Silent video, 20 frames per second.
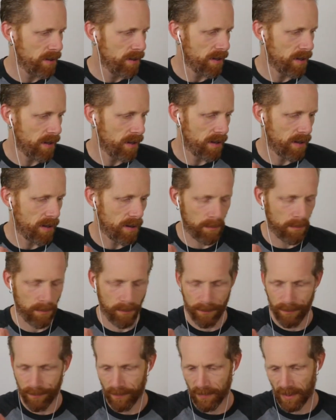um,
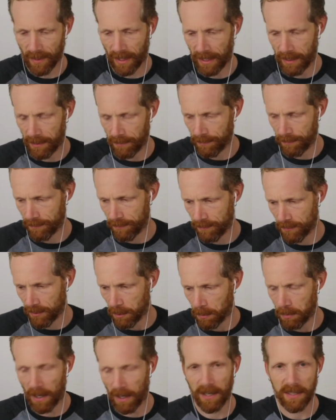like the
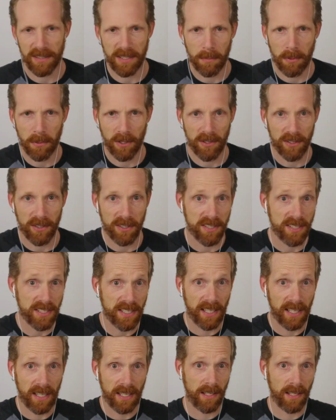products they put on their
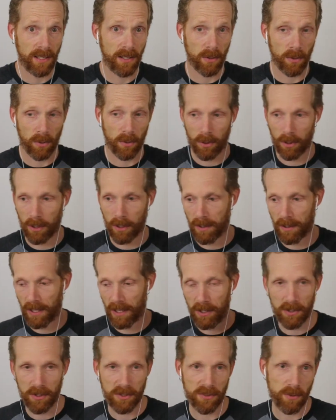skin, or they
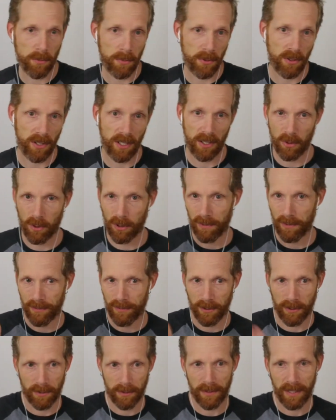use for beauty, or
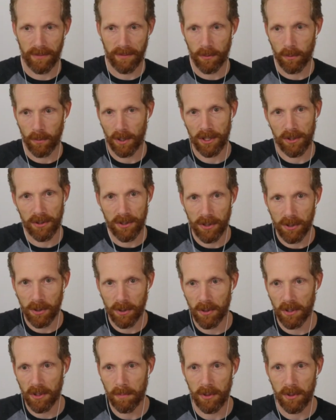for even what you do
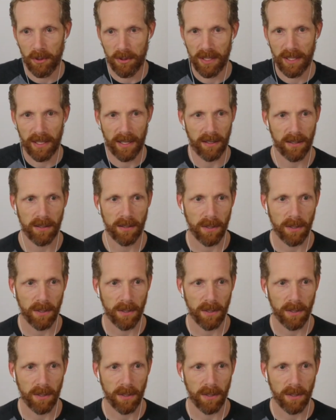with Beauty Counter?